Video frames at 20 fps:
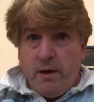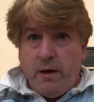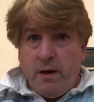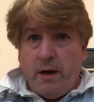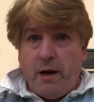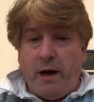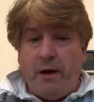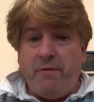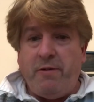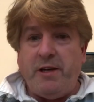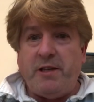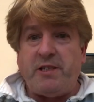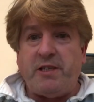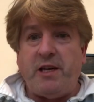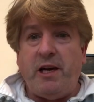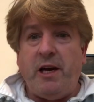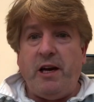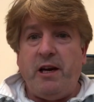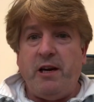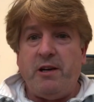Hi
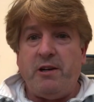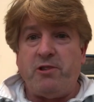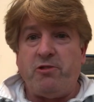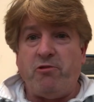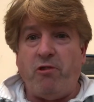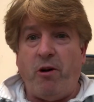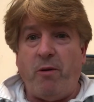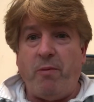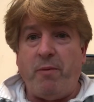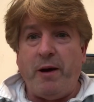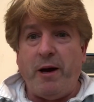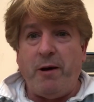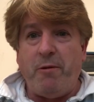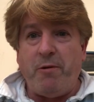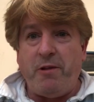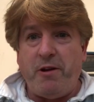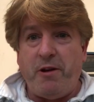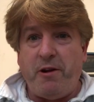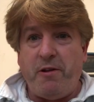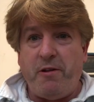VC, it's Rob here
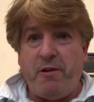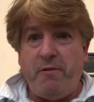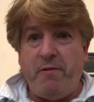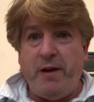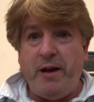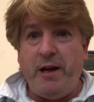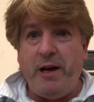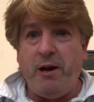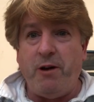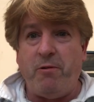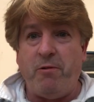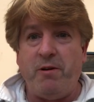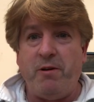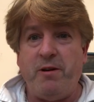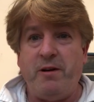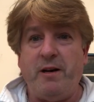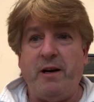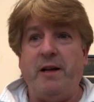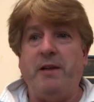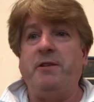with another video,
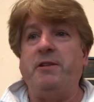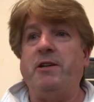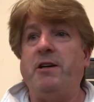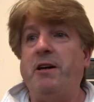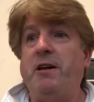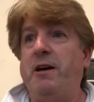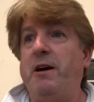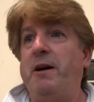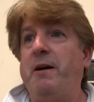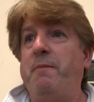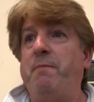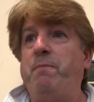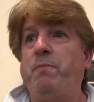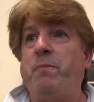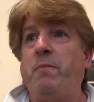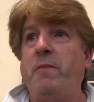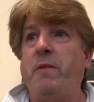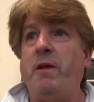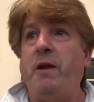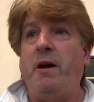and
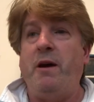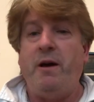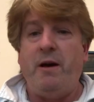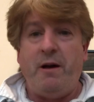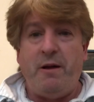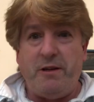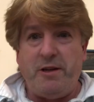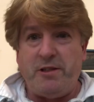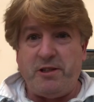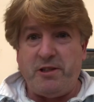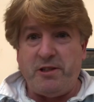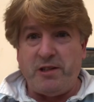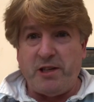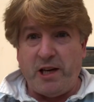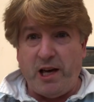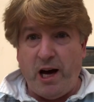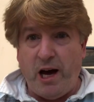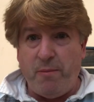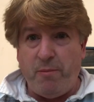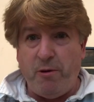this is a
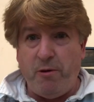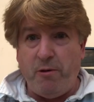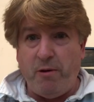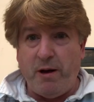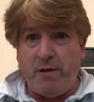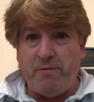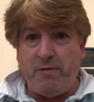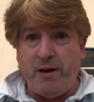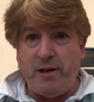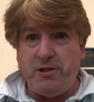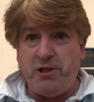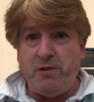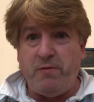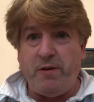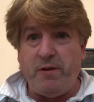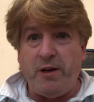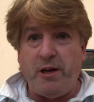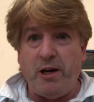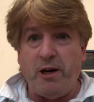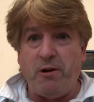car boot adventure
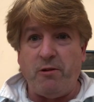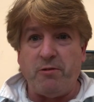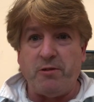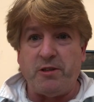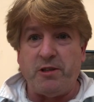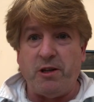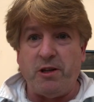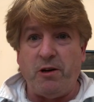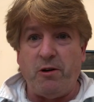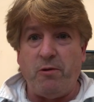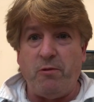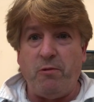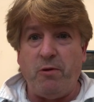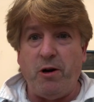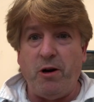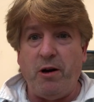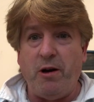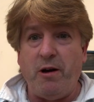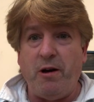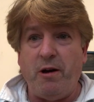video.
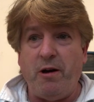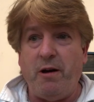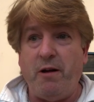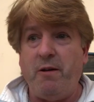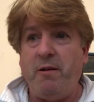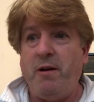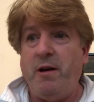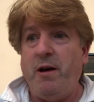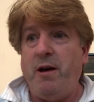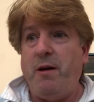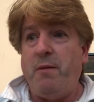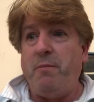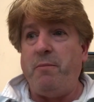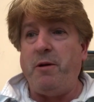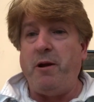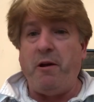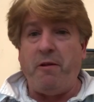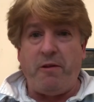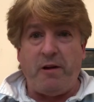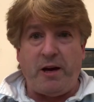So
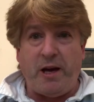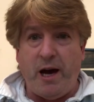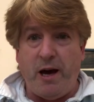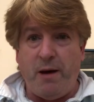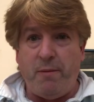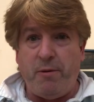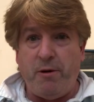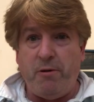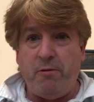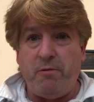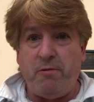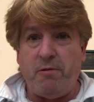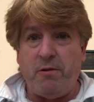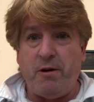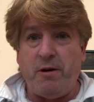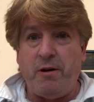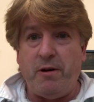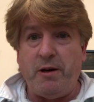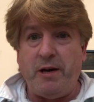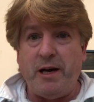been at the car boot
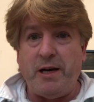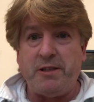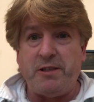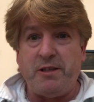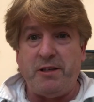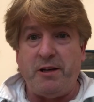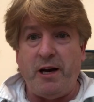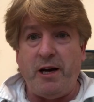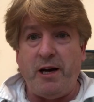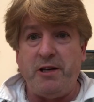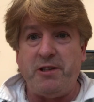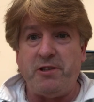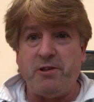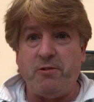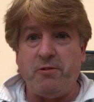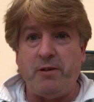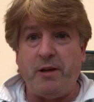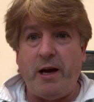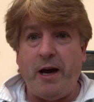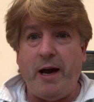yesterday,
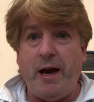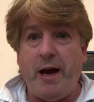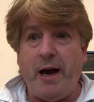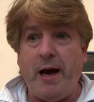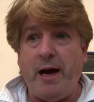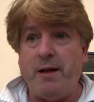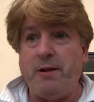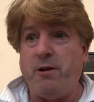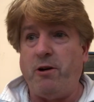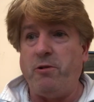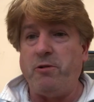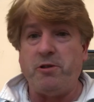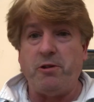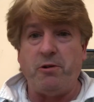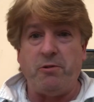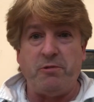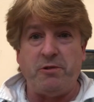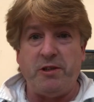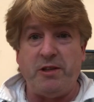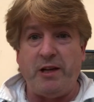Sunday, and
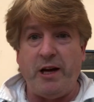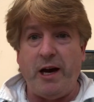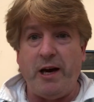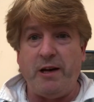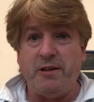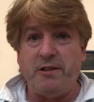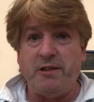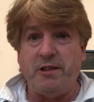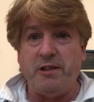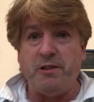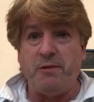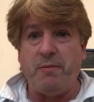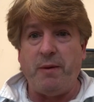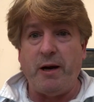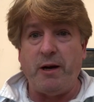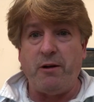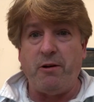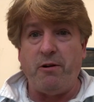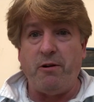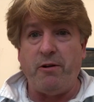also today because it's a
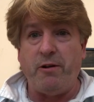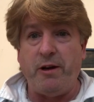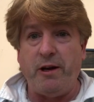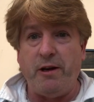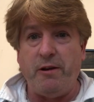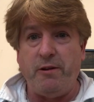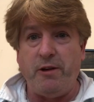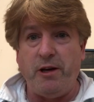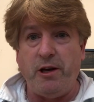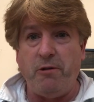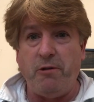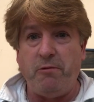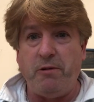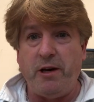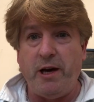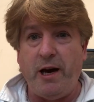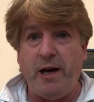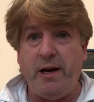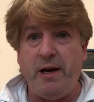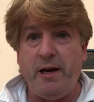bank holiday in the
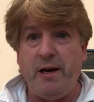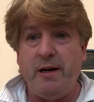UK.